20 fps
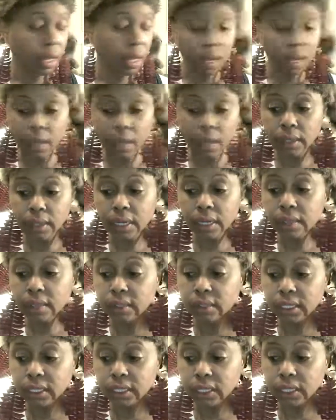Another
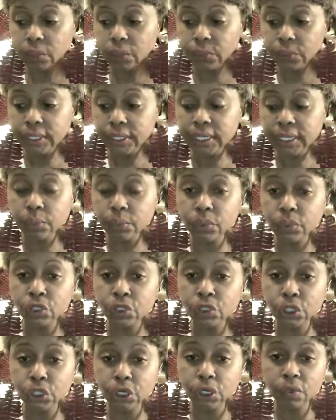thing that we did was
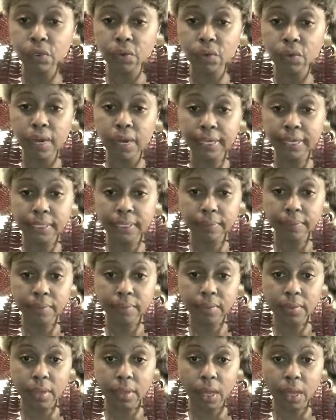journal writing.
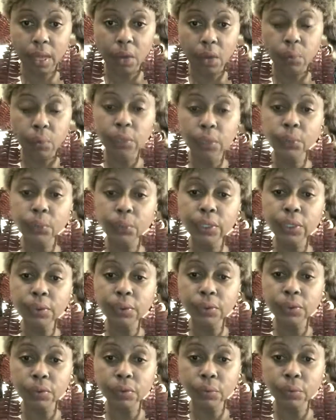When
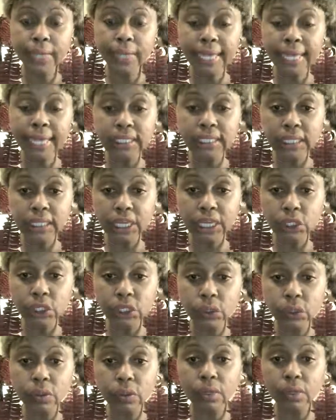we had a
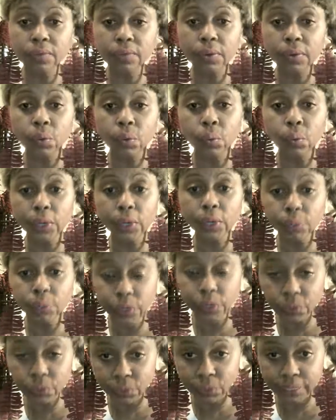schedule of when we
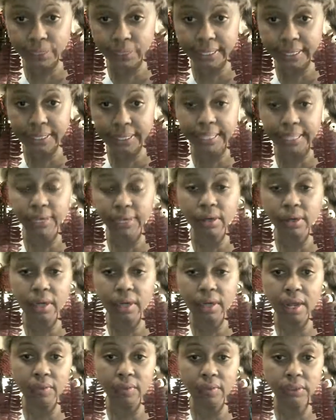read in our
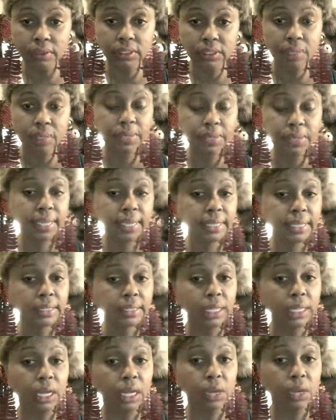novels. Some days
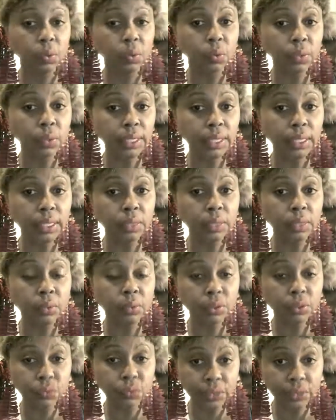we would
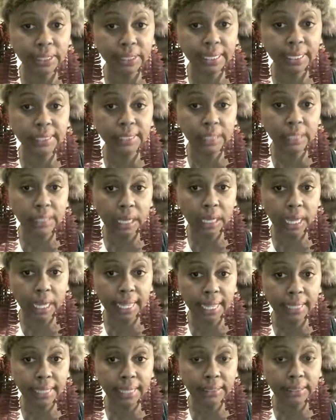read as a
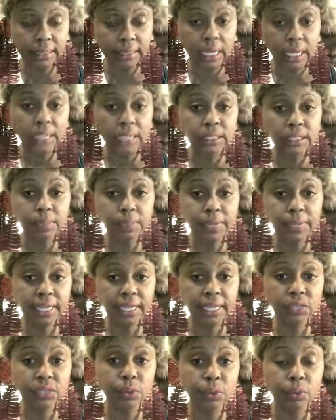class. Some
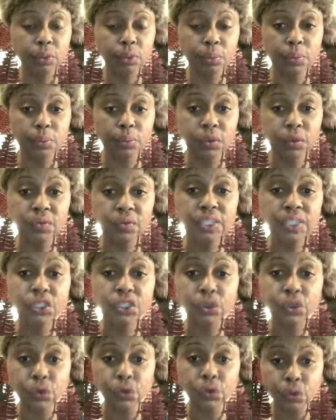days we would move into
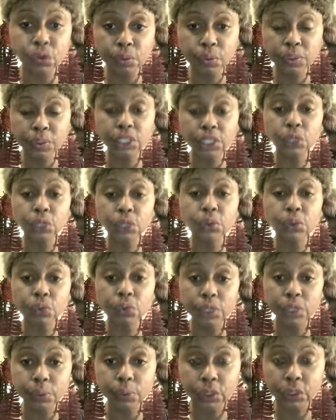groups and you would
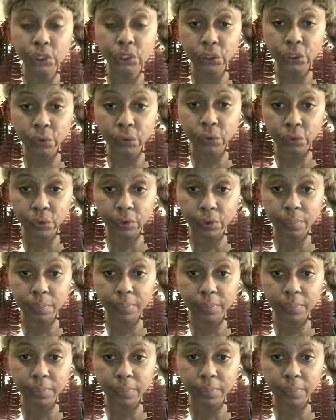read with your group.